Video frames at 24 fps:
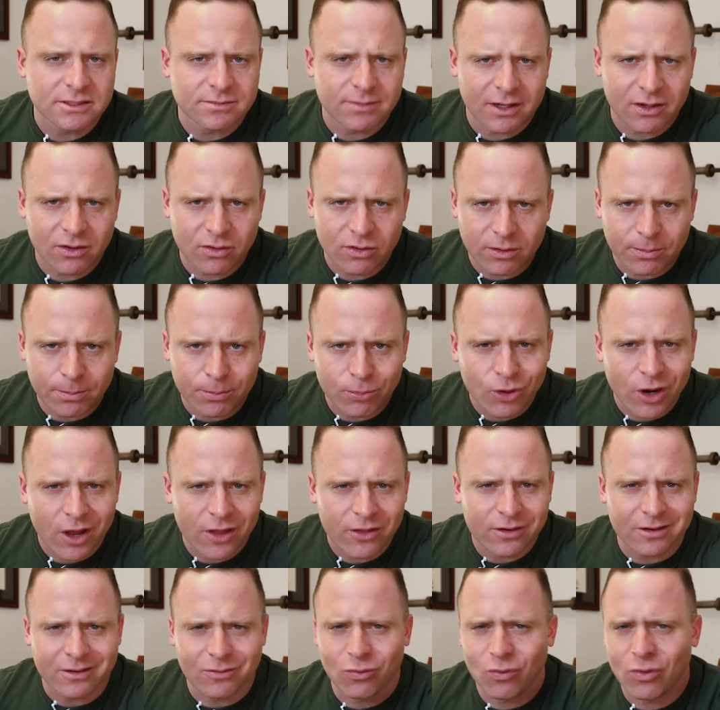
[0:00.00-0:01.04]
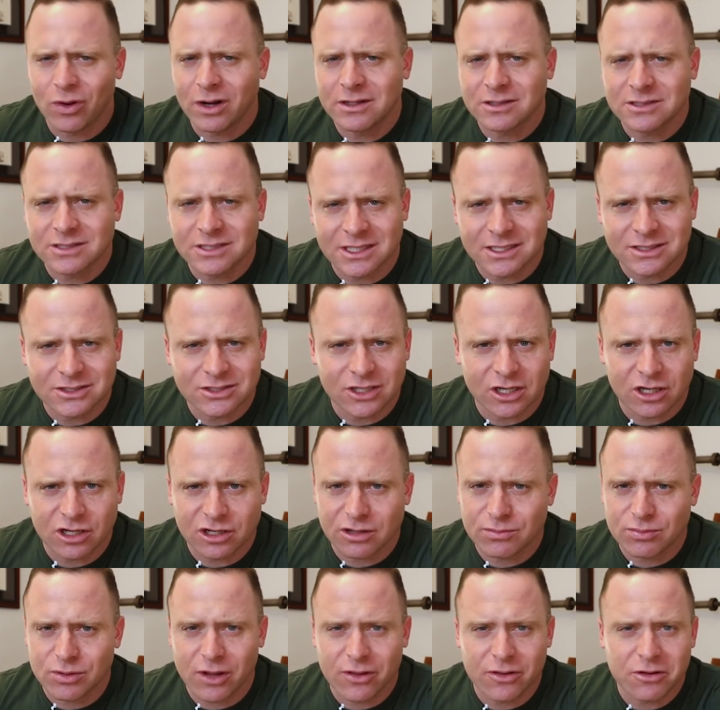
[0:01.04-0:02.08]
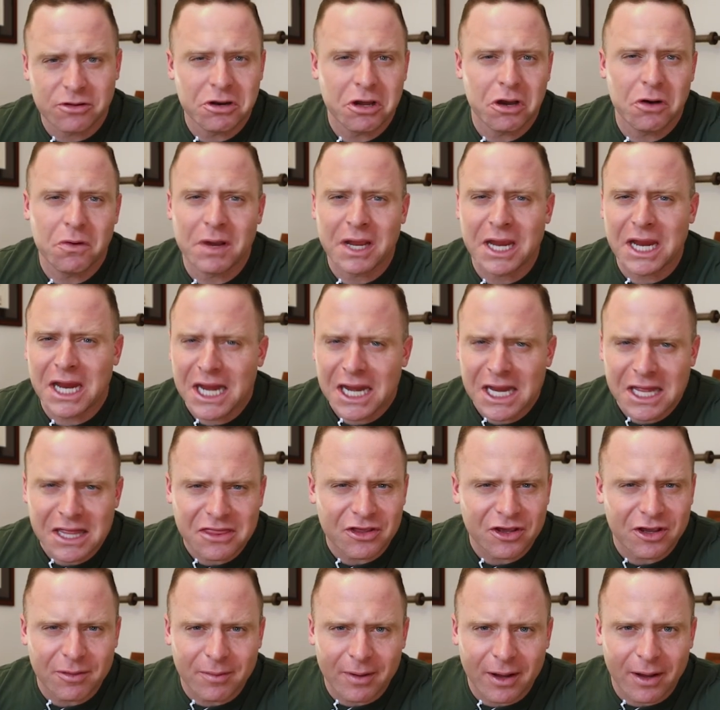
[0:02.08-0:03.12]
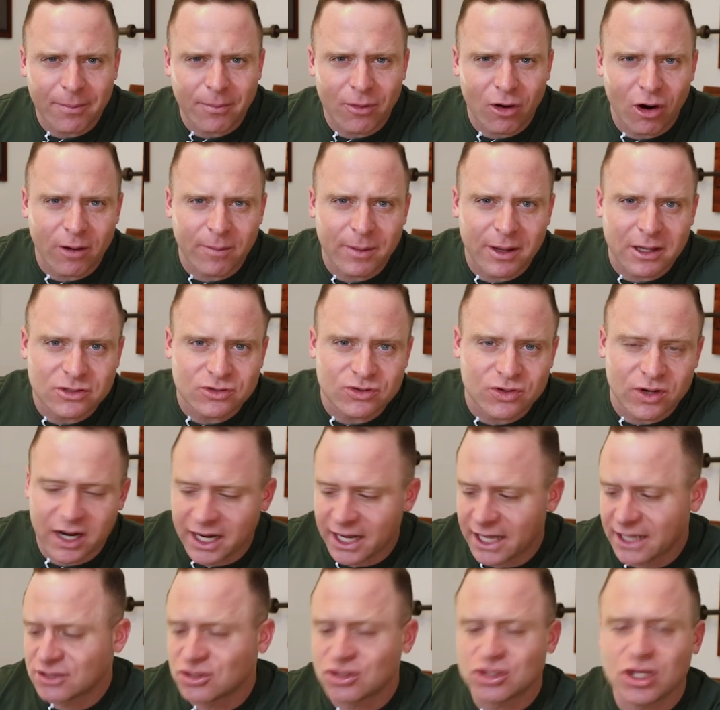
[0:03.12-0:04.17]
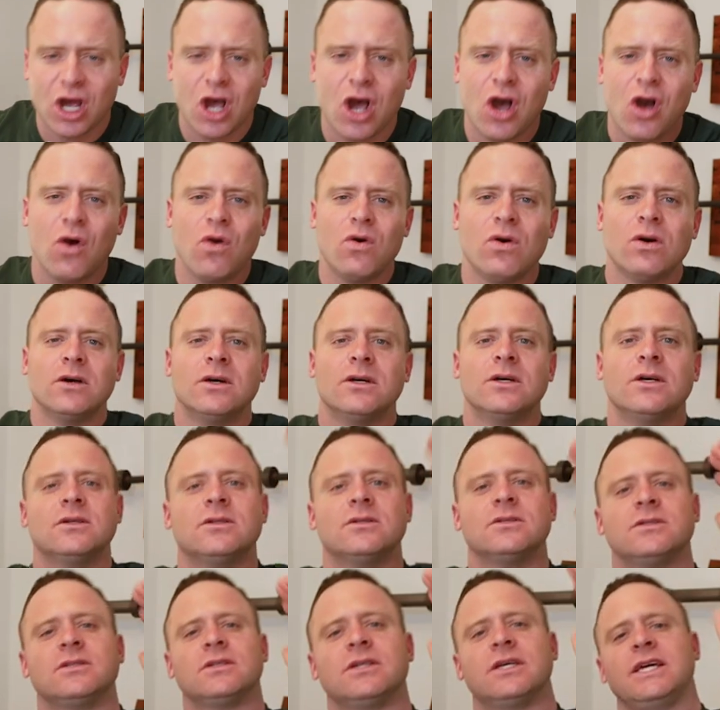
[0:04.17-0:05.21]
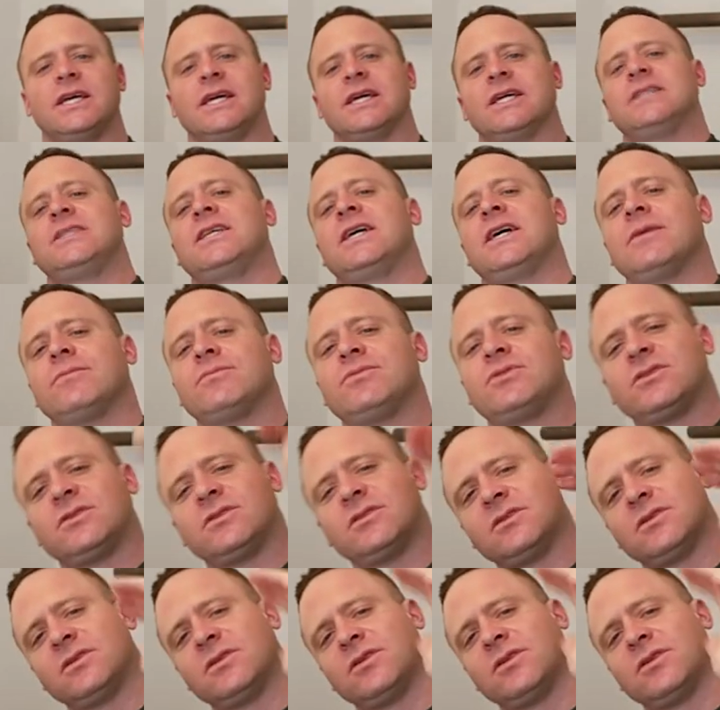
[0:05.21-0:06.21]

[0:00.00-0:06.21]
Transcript: he's my older brother. What does his younger brother know anything about barbell training? So he attempts